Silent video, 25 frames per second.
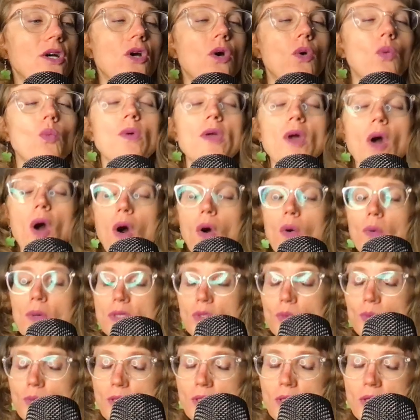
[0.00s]
we
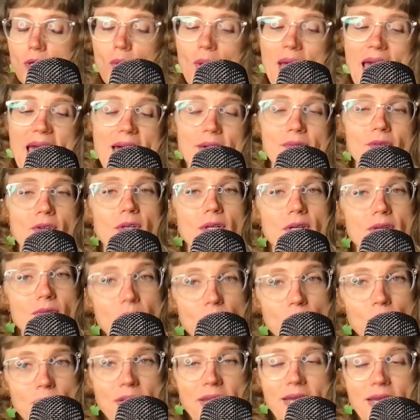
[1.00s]
always want to go after
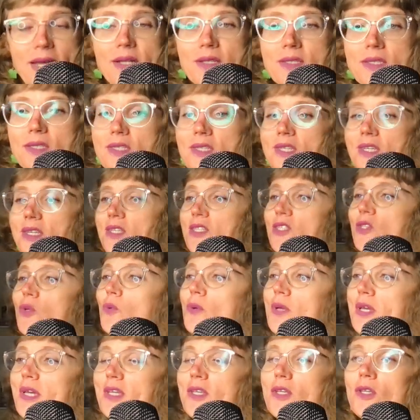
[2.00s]
everyone else so
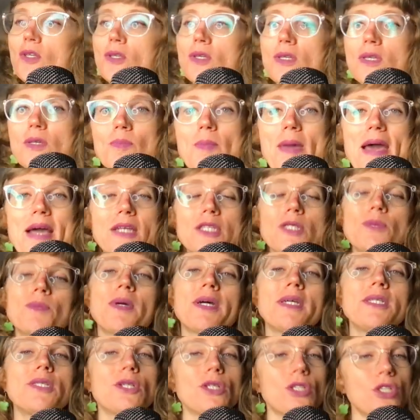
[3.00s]
we can maximize our